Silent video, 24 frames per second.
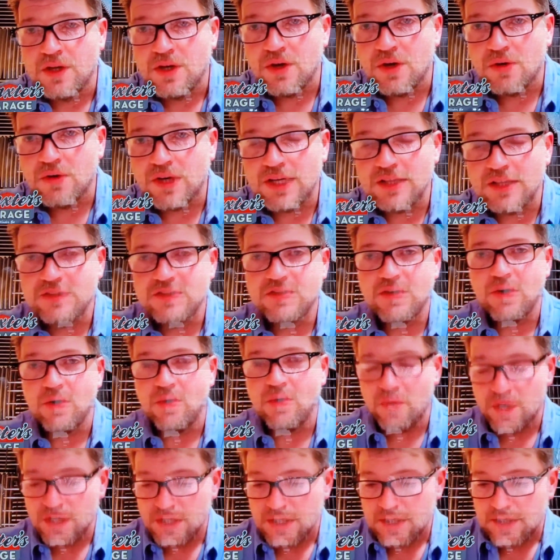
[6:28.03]
Okay,
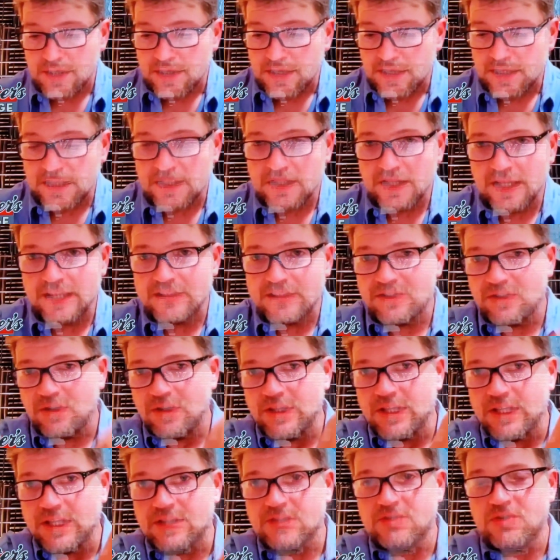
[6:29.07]
so let's
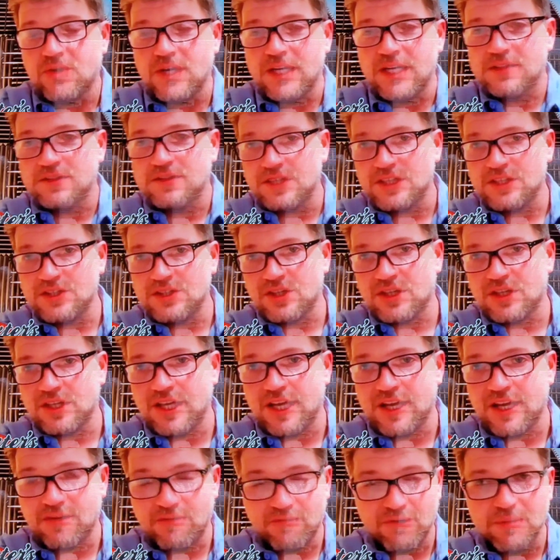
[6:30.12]
look at the transition
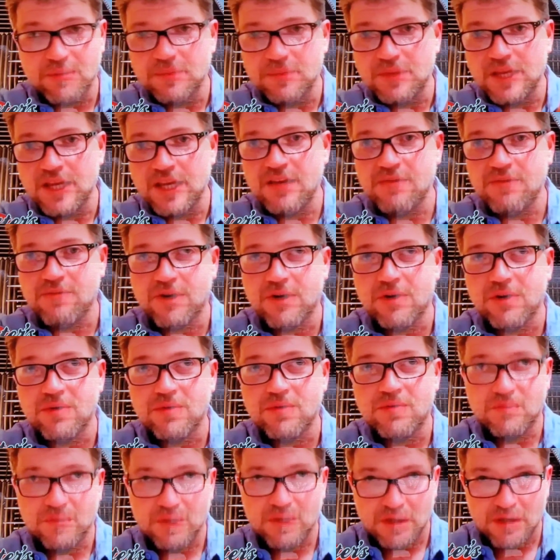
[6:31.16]
again from
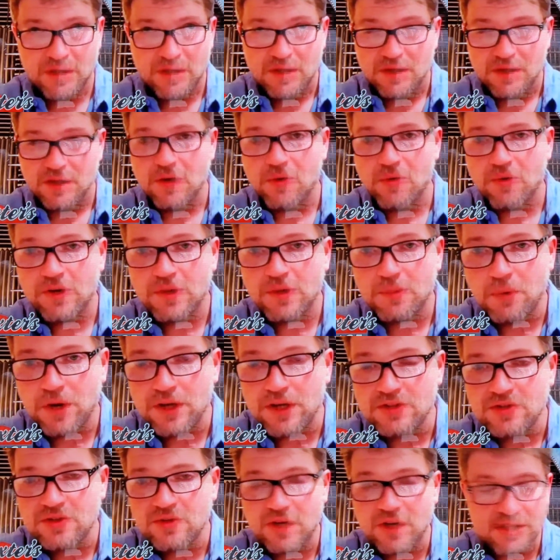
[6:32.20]
Evo, lower
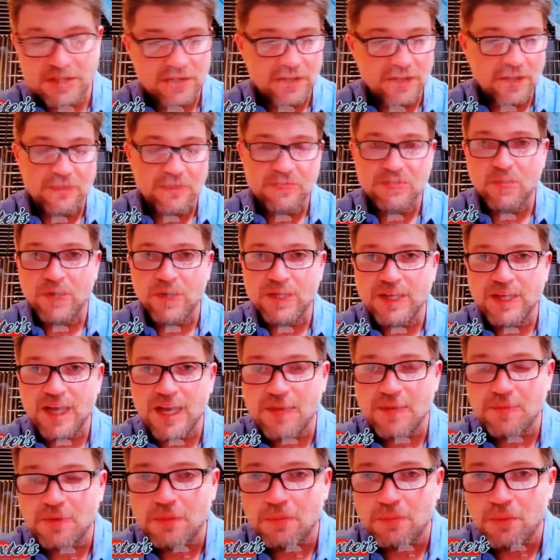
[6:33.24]
compression ratio, twin
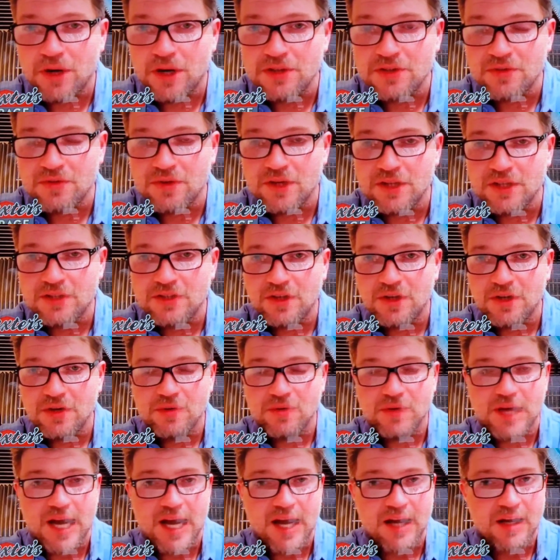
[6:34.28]
cam compression ratio
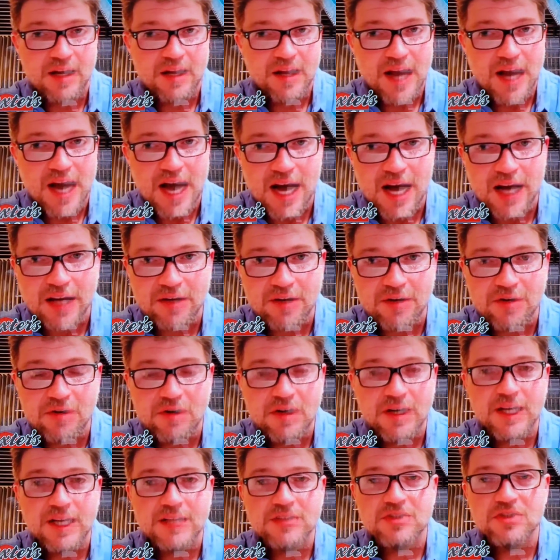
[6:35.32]
got higher,
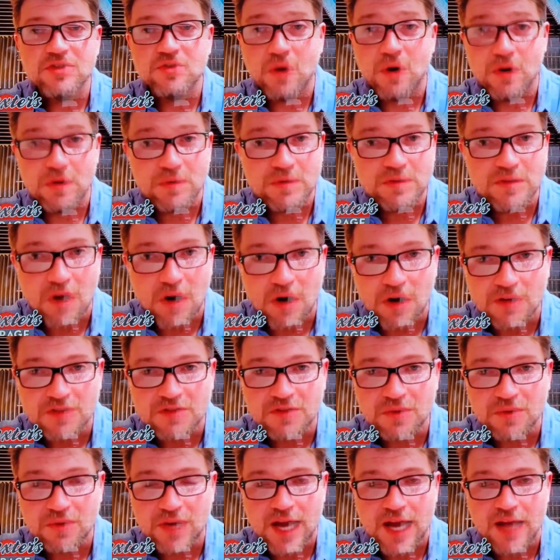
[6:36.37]
strokes
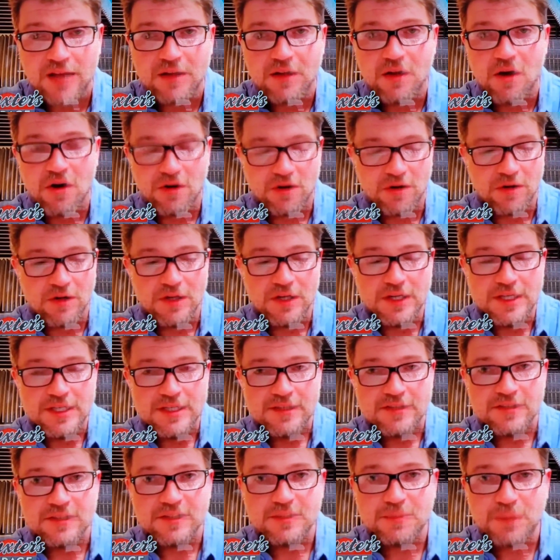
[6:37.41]
also got longer,
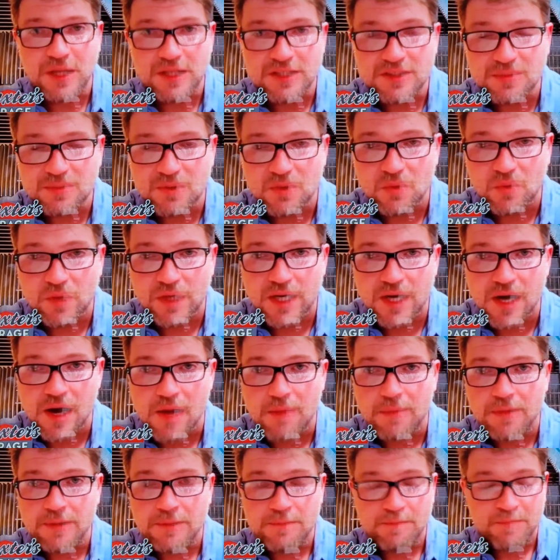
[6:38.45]
displacement went
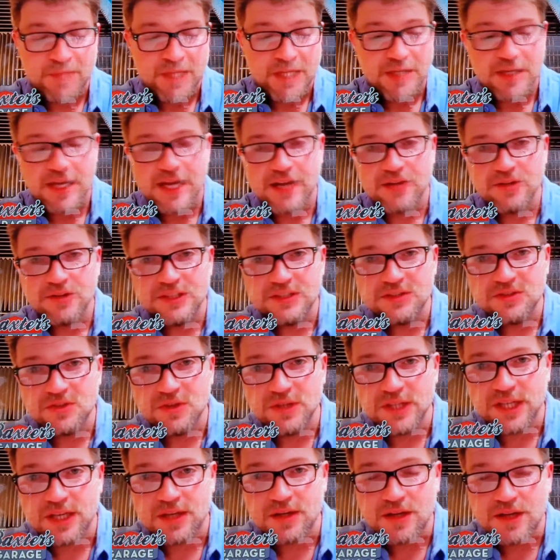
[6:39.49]
up. Now let's
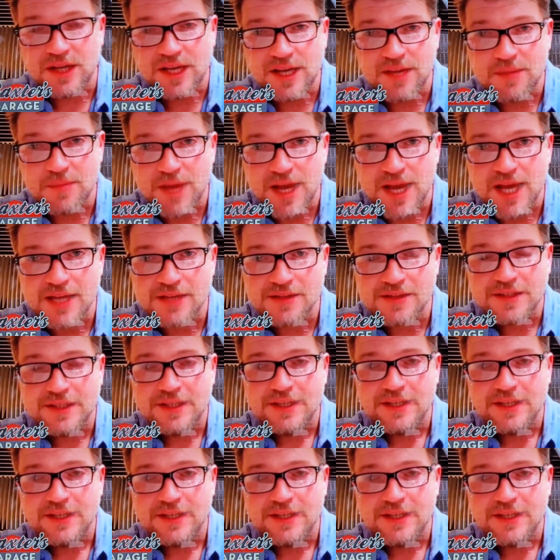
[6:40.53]
look at M8.